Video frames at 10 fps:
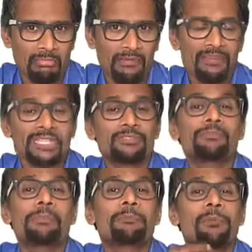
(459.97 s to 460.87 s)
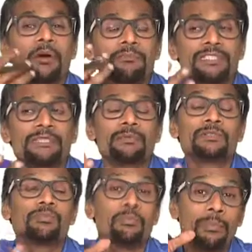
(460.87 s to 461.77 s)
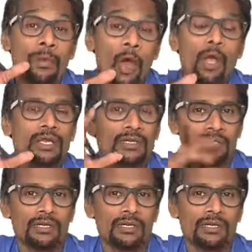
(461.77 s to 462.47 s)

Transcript: whether it would be profitable to block